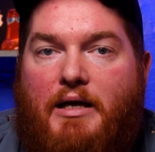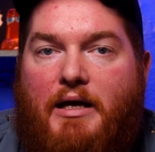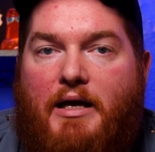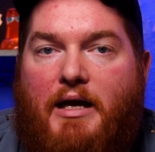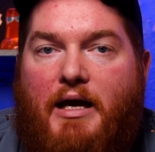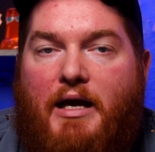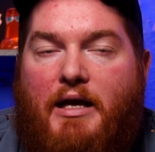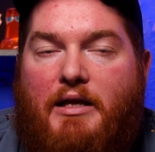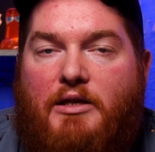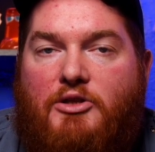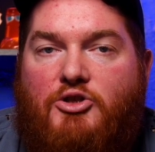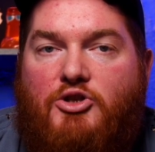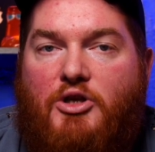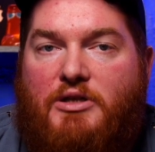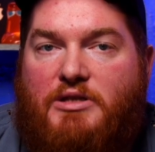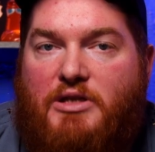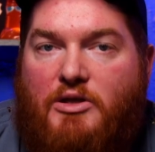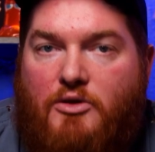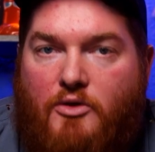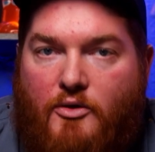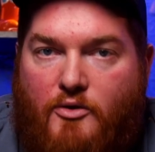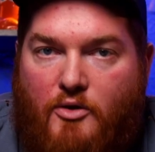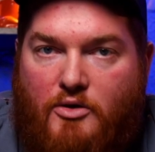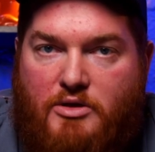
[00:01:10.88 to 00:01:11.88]
At just
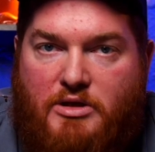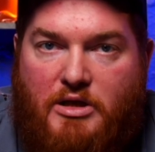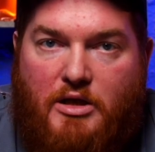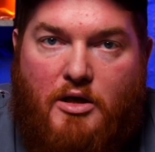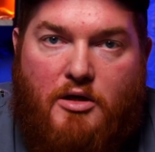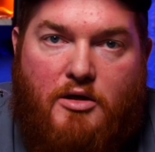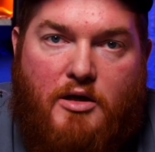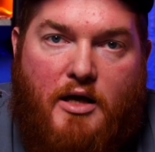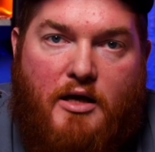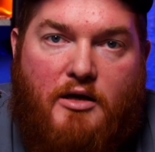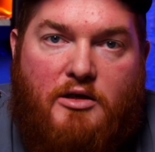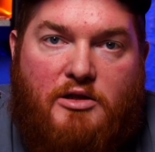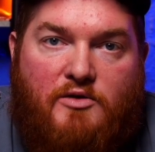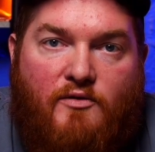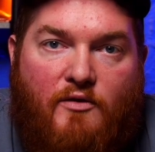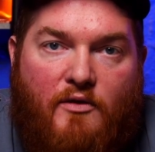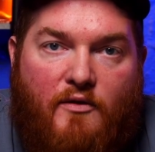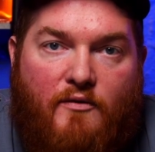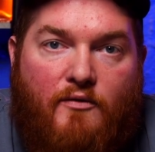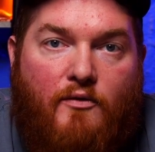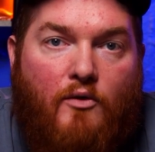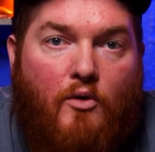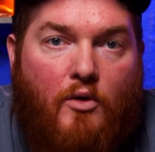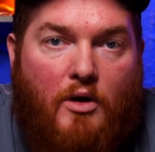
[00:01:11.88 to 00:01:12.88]
under $1,300 for
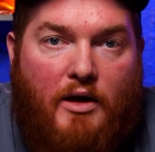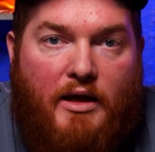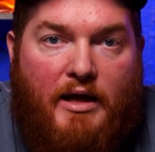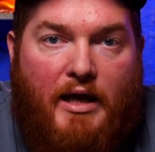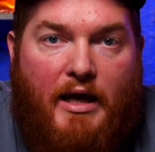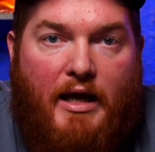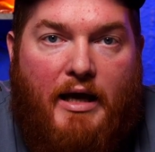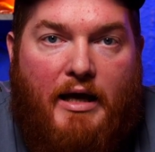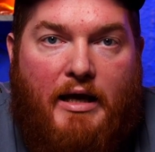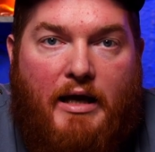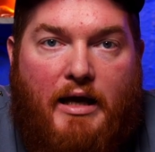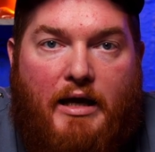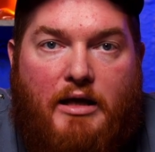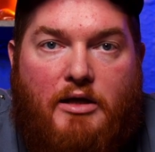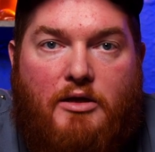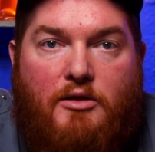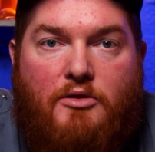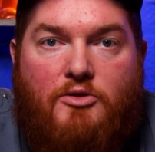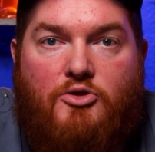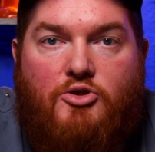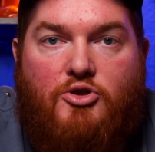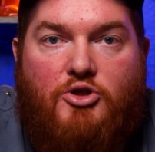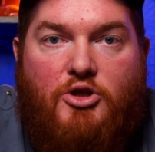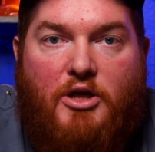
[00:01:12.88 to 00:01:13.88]
the 4K
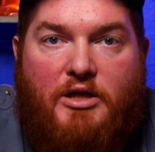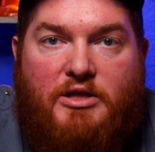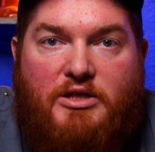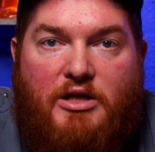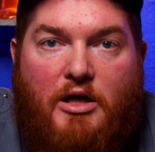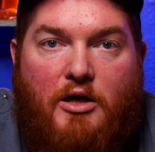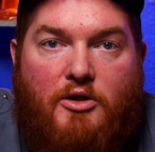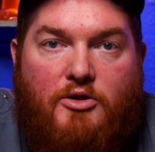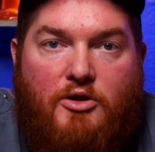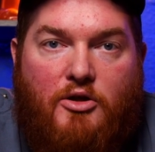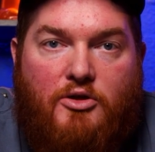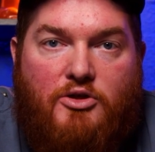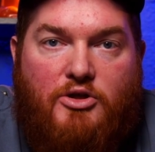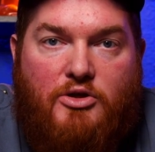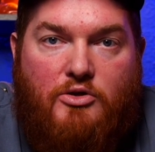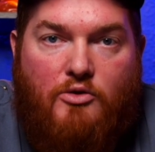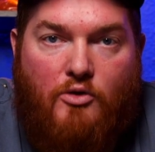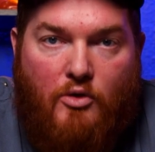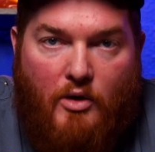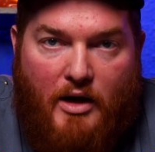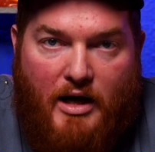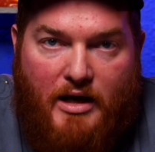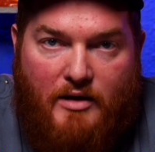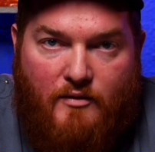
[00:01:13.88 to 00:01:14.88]
and just under
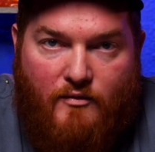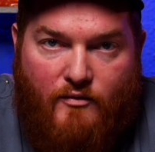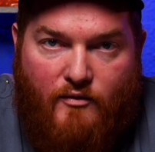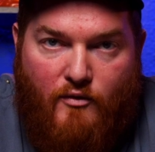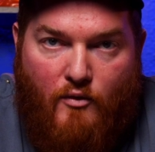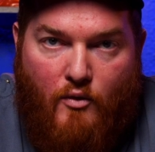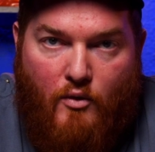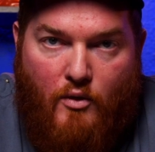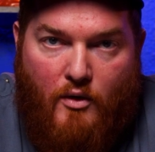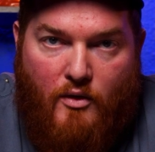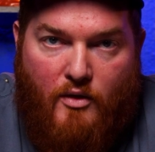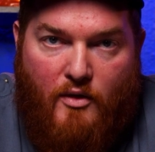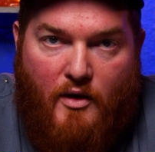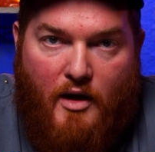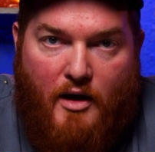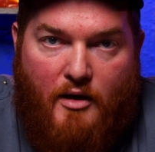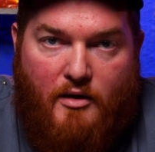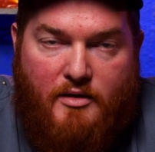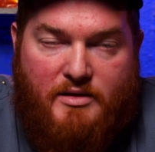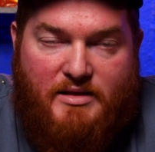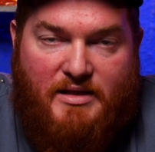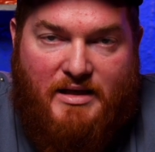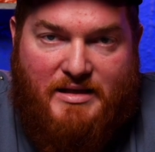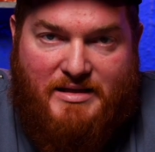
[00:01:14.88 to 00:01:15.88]
$2,000 for the
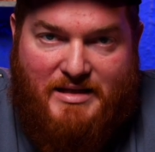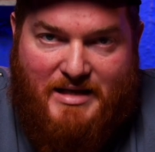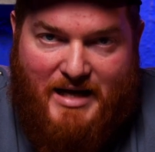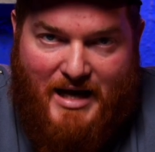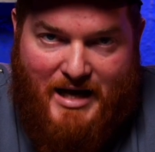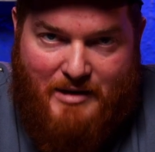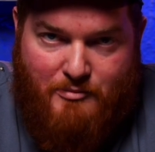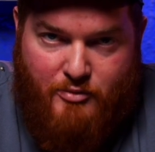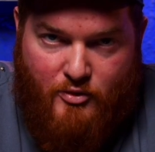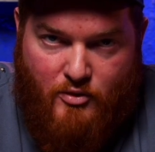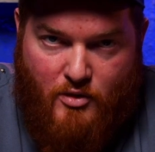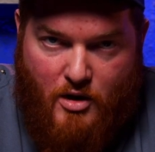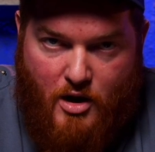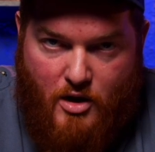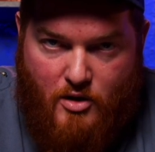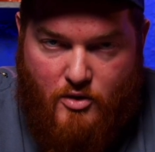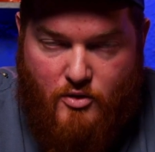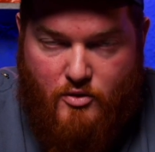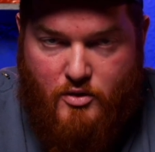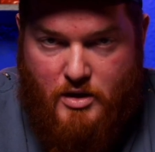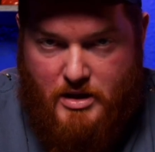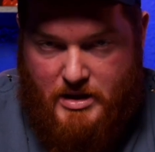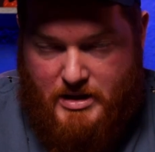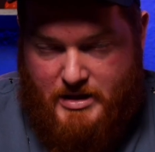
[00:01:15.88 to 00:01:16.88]
6K
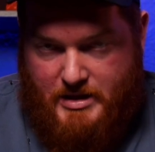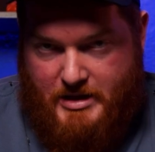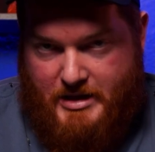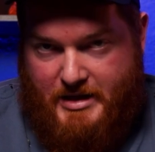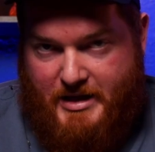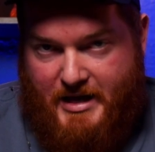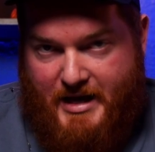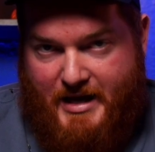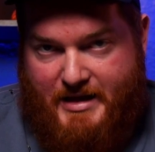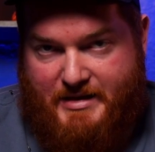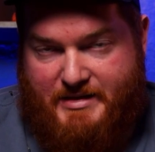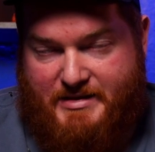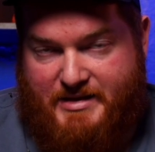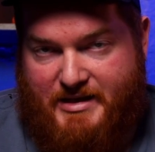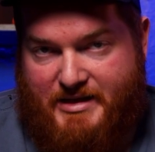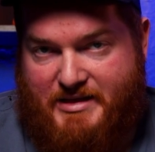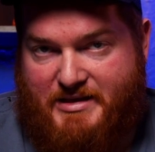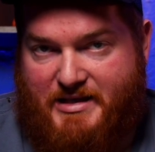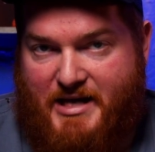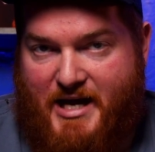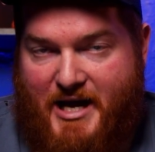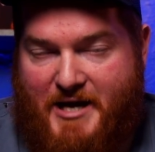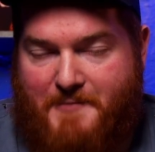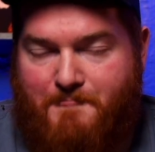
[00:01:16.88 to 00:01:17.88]
Pro and
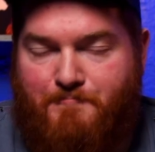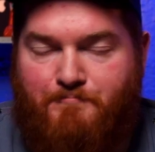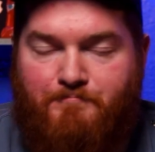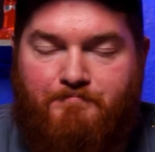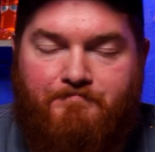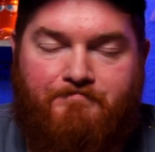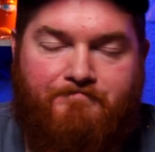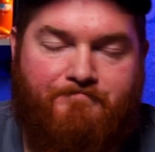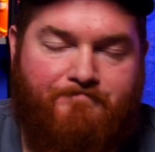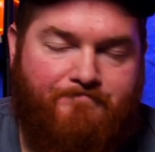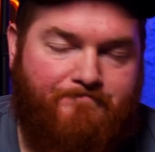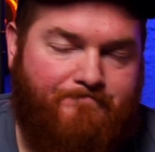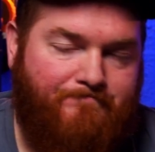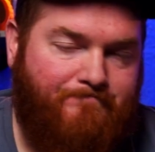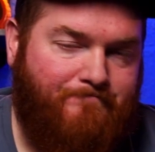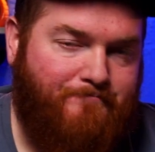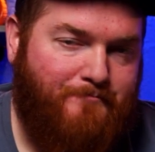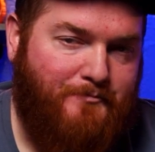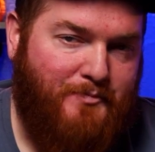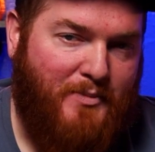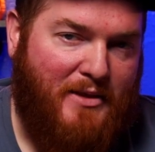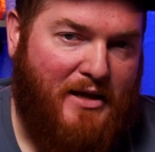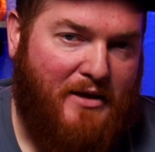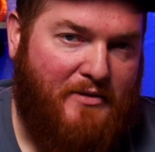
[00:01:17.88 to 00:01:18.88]
6K.
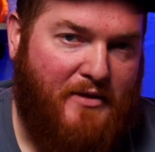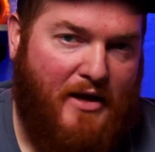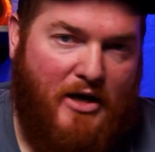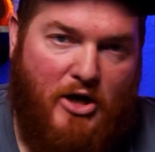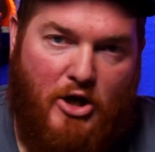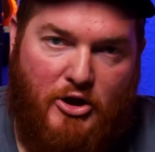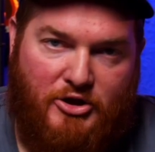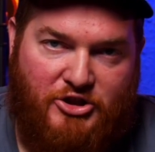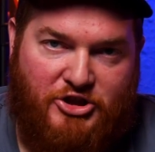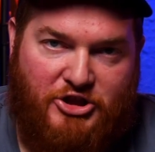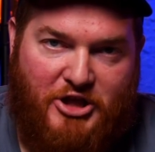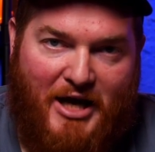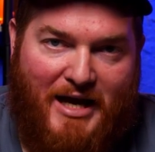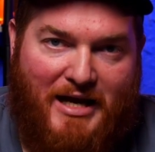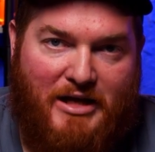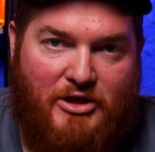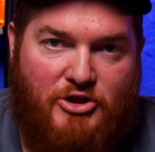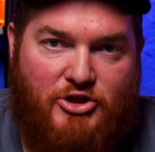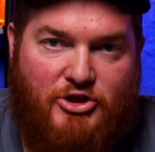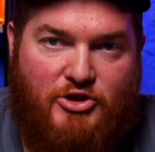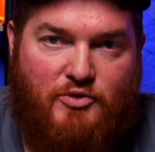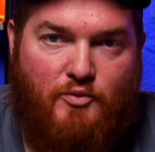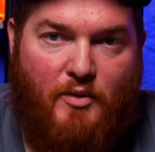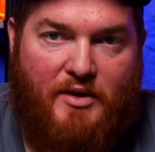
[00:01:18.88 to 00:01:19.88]
That all
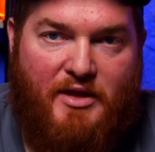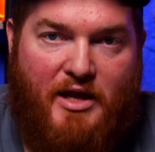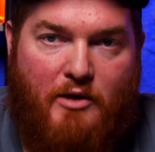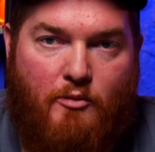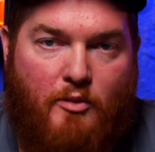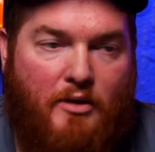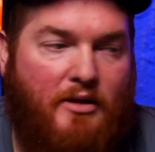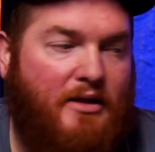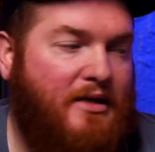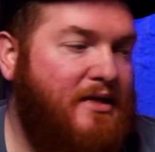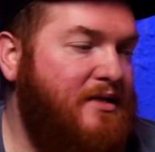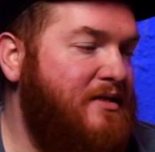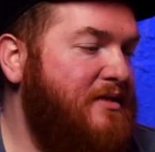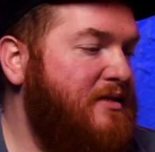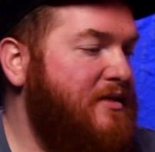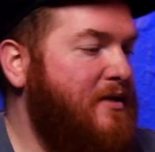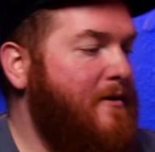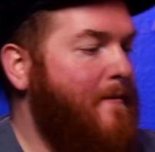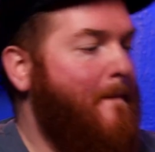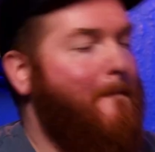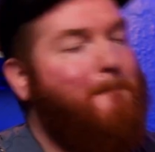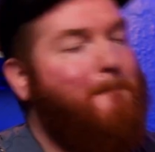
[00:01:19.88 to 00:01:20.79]
changed when they released